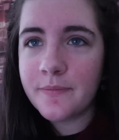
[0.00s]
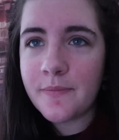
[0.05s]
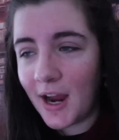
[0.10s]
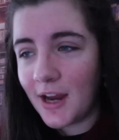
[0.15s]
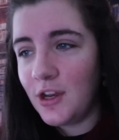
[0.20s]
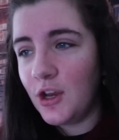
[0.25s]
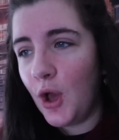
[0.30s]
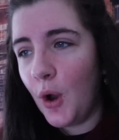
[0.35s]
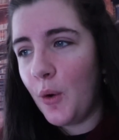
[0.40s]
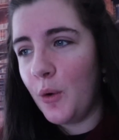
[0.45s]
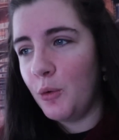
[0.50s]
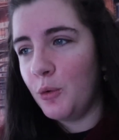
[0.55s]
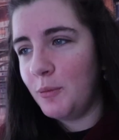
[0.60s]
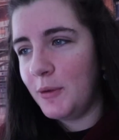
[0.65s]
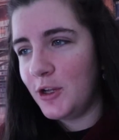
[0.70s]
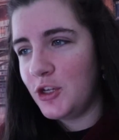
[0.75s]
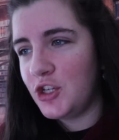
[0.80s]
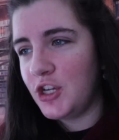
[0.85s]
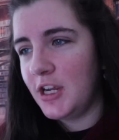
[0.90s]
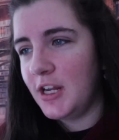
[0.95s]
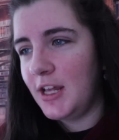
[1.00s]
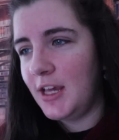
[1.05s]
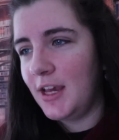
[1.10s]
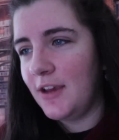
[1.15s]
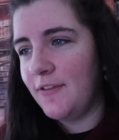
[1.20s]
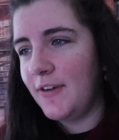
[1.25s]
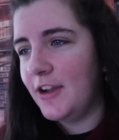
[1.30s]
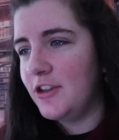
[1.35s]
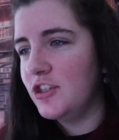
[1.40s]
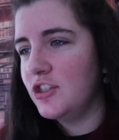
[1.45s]
I know it would be cheating
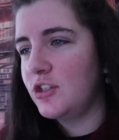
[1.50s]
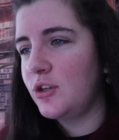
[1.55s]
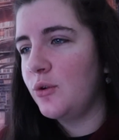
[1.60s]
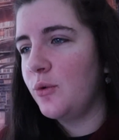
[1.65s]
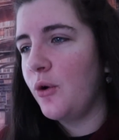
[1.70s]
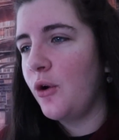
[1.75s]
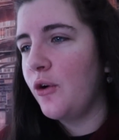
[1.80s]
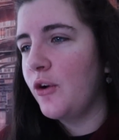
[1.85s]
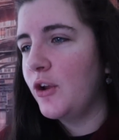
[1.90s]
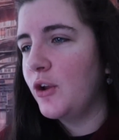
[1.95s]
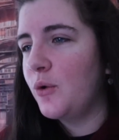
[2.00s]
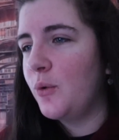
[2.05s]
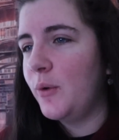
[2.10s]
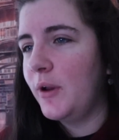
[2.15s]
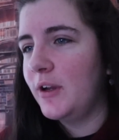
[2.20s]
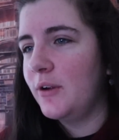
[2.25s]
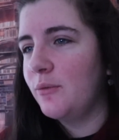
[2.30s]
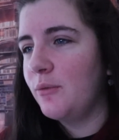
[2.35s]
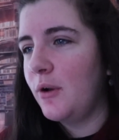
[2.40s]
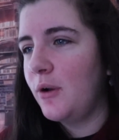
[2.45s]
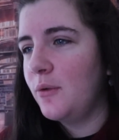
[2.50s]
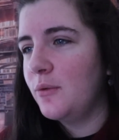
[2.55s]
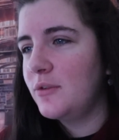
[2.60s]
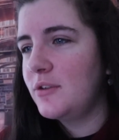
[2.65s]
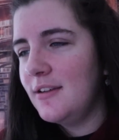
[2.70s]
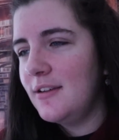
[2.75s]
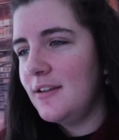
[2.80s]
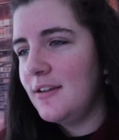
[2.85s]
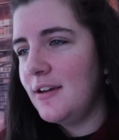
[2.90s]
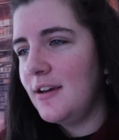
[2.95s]
if I just hurry quick
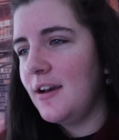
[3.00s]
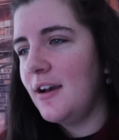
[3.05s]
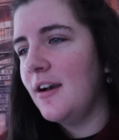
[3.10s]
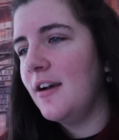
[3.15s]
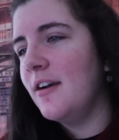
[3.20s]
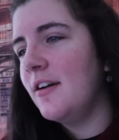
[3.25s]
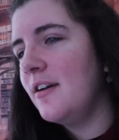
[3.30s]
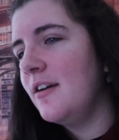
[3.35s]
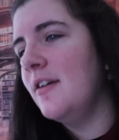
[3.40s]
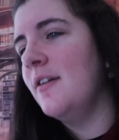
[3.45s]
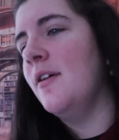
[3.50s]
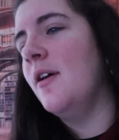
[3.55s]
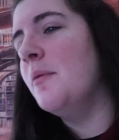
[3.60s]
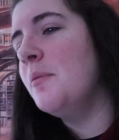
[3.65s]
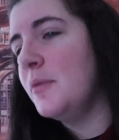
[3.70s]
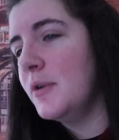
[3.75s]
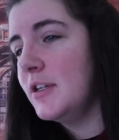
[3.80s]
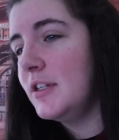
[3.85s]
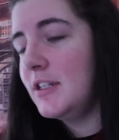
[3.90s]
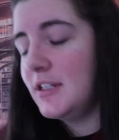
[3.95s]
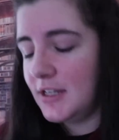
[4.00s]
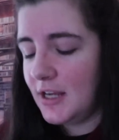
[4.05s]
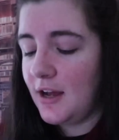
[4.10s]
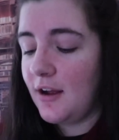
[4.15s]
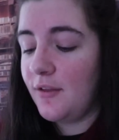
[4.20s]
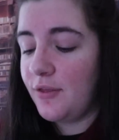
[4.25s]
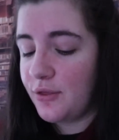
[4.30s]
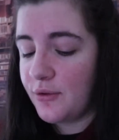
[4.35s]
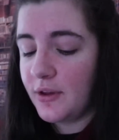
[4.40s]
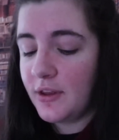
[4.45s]
wrote. I'll put it
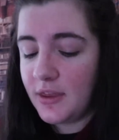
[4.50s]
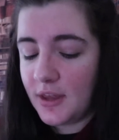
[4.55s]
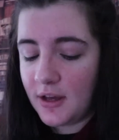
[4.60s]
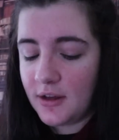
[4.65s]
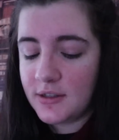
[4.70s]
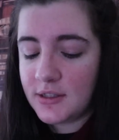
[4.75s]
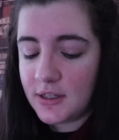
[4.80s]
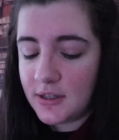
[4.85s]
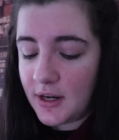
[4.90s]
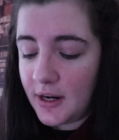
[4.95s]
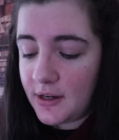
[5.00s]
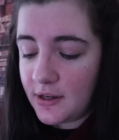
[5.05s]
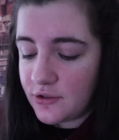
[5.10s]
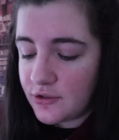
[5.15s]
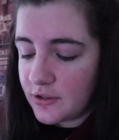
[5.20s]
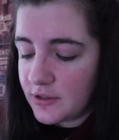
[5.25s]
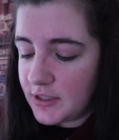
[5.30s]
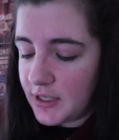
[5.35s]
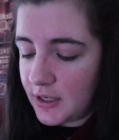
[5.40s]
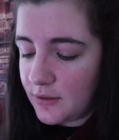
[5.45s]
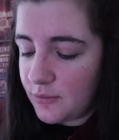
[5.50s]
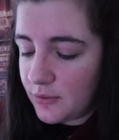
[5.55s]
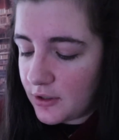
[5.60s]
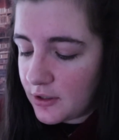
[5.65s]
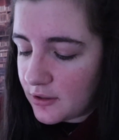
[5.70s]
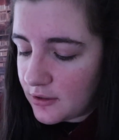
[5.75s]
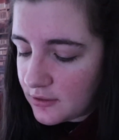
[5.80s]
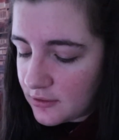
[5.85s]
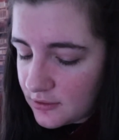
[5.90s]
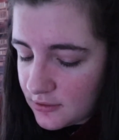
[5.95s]
down. 3,910
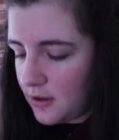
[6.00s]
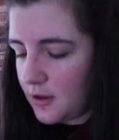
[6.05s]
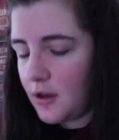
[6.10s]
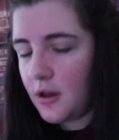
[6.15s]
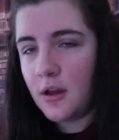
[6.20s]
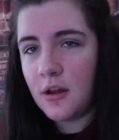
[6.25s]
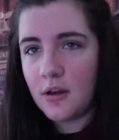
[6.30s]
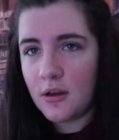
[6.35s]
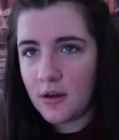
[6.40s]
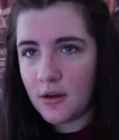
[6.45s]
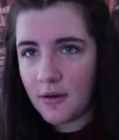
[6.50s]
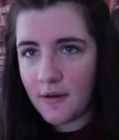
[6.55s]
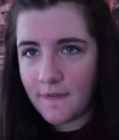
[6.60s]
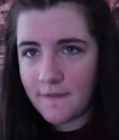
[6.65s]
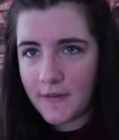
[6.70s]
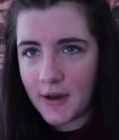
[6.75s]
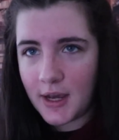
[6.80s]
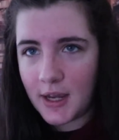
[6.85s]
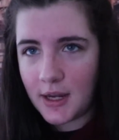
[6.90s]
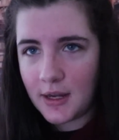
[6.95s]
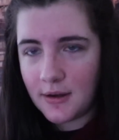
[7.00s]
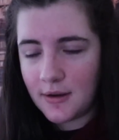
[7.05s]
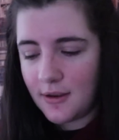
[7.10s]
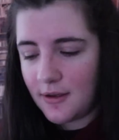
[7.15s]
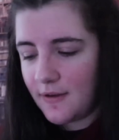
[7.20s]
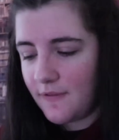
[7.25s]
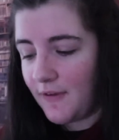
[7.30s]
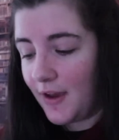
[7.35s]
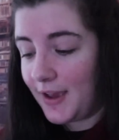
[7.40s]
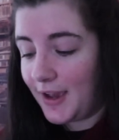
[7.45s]
words. Fine.
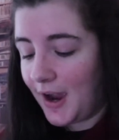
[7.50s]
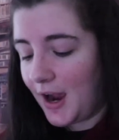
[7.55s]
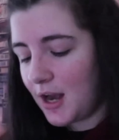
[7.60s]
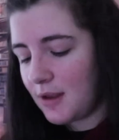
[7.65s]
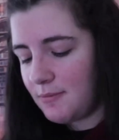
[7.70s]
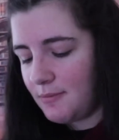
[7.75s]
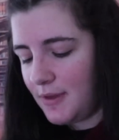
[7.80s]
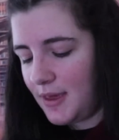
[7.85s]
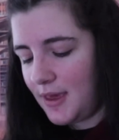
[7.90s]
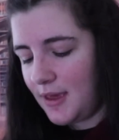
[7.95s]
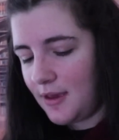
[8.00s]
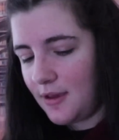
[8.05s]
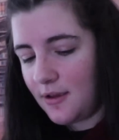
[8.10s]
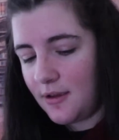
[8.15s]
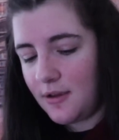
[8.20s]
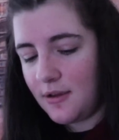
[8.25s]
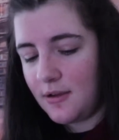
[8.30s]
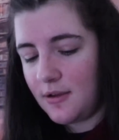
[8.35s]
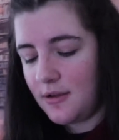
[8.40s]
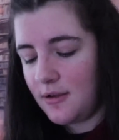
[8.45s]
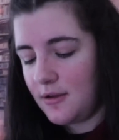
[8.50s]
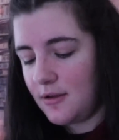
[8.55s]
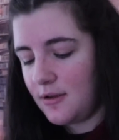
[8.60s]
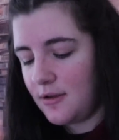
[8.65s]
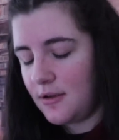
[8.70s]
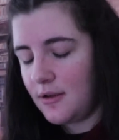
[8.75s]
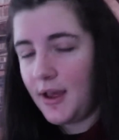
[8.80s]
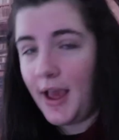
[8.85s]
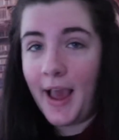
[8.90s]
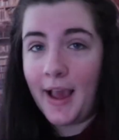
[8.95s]
If I gotta be
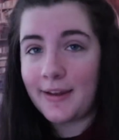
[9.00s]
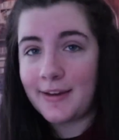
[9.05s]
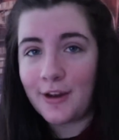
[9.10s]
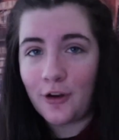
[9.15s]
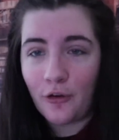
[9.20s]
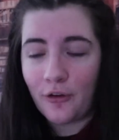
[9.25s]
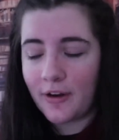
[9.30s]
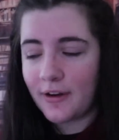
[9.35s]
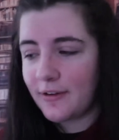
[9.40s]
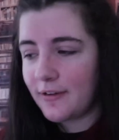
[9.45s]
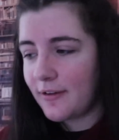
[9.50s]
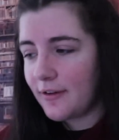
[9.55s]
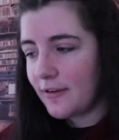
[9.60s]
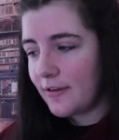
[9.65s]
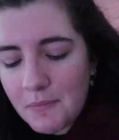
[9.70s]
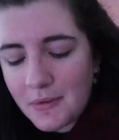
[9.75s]
accurate.